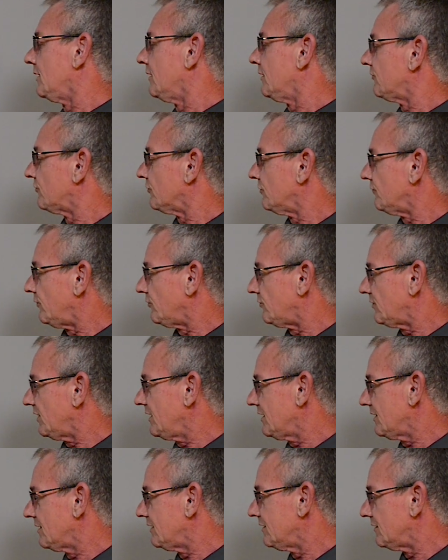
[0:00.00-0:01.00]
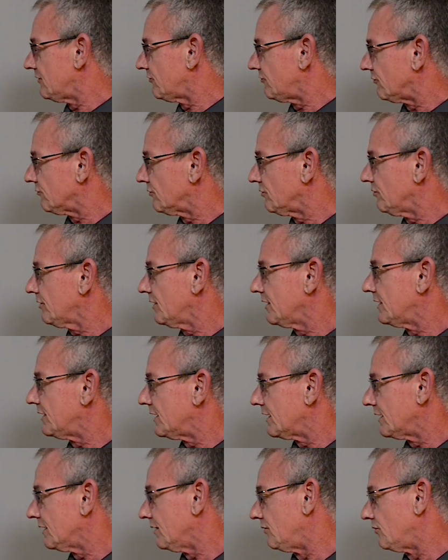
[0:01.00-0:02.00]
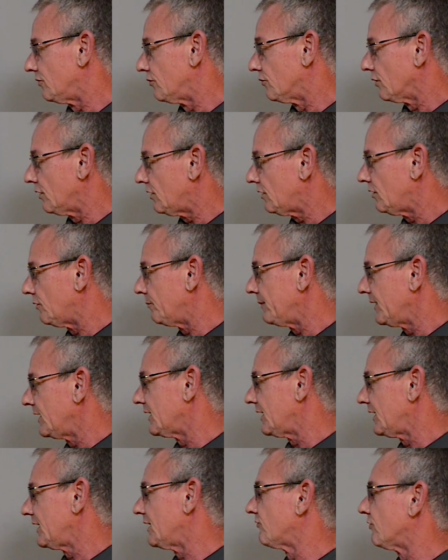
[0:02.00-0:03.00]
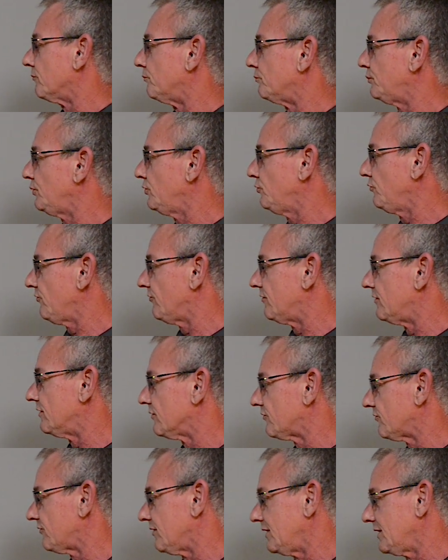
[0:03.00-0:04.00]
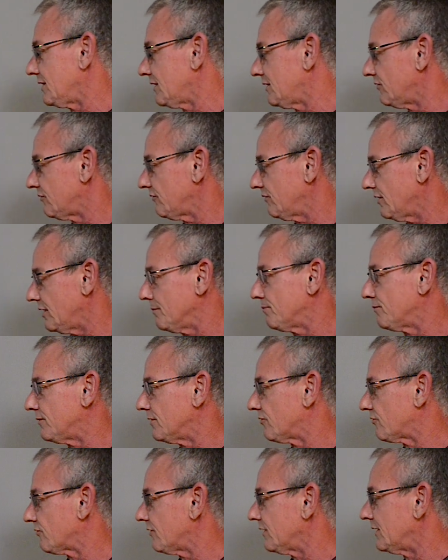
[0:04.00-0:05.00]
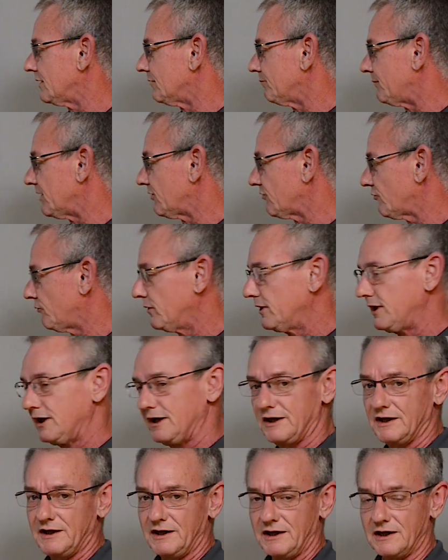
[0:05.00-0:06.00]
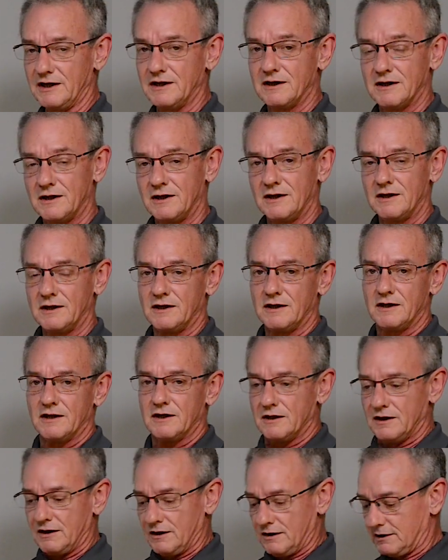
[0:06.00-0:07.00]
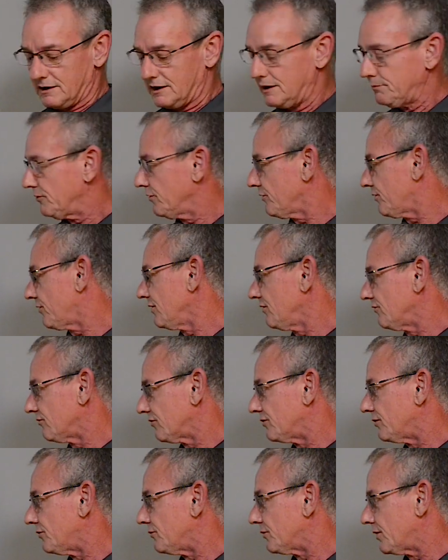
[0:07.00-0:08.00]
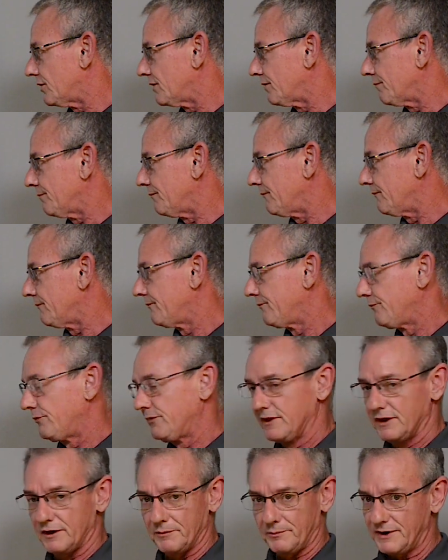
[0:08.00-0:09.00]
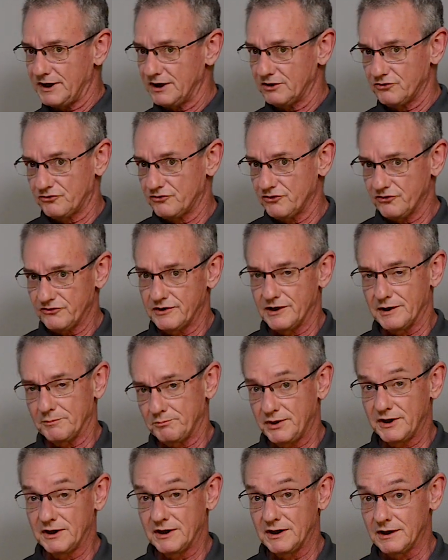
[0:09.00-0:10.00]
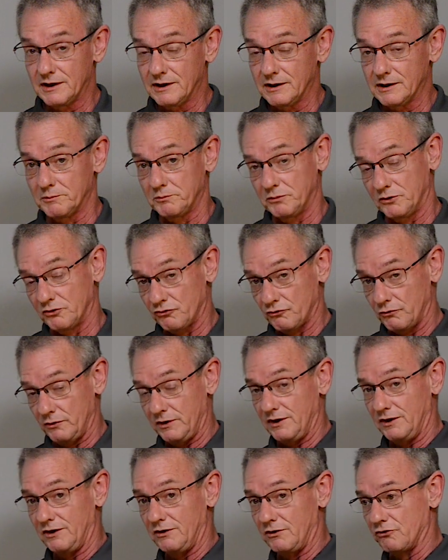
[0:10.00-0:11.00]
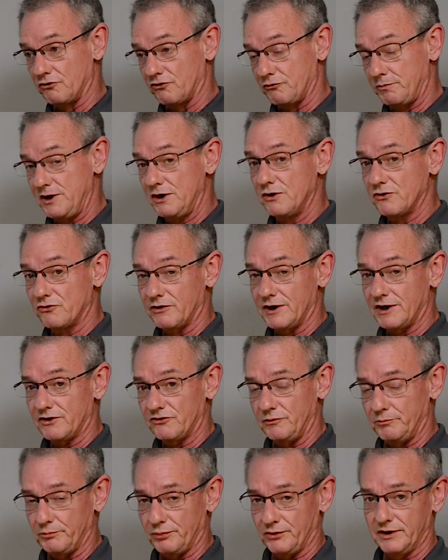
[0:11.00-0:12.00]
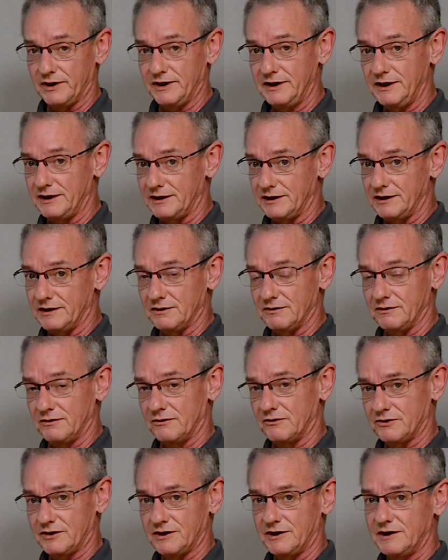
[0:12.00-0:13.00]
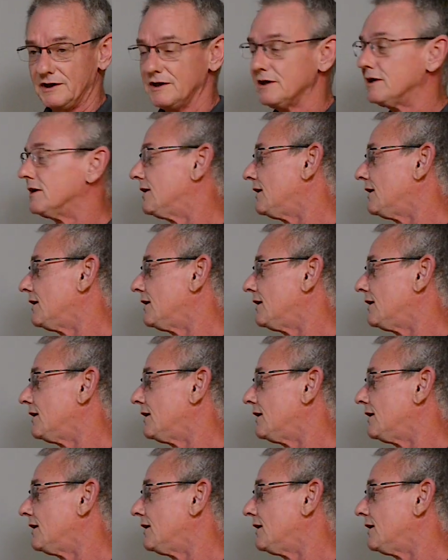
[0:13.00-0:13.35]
So if you take this, you're looking at it, and you're going, oh man, I have to boost this to get this up there so I can get my 20K. A couple of things are going on. The mic's just not picking it up. Your speakers are actually playing it, okay?